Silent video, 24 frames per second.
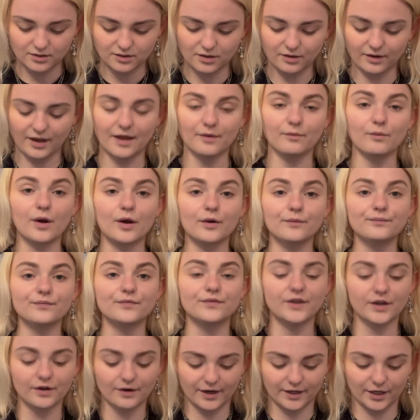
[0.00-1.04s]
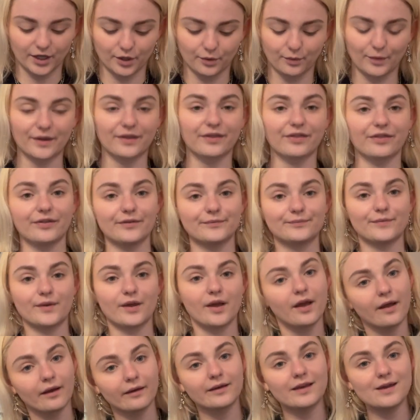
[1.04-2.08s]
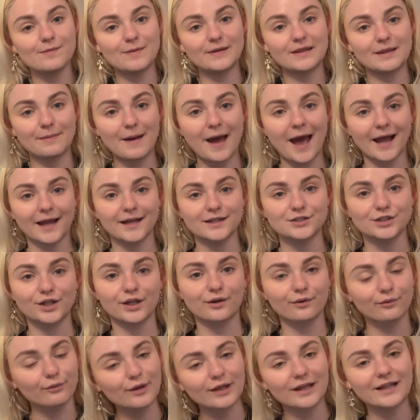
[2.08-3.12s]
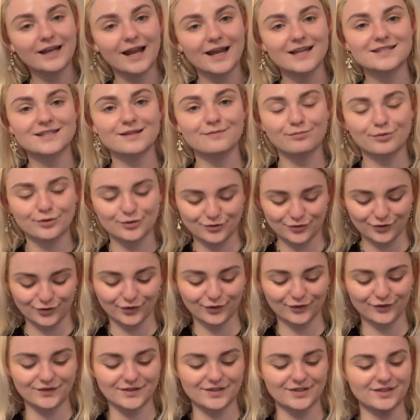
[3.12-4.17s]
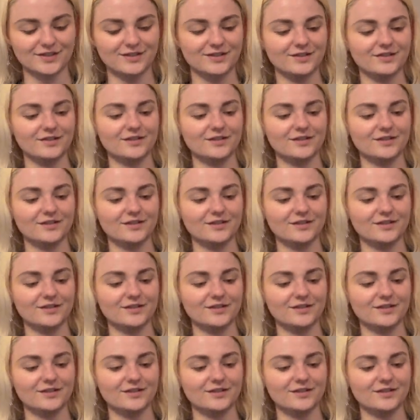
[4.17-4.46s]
Okay, well, there I go with keeping the packaging really nice and preserved.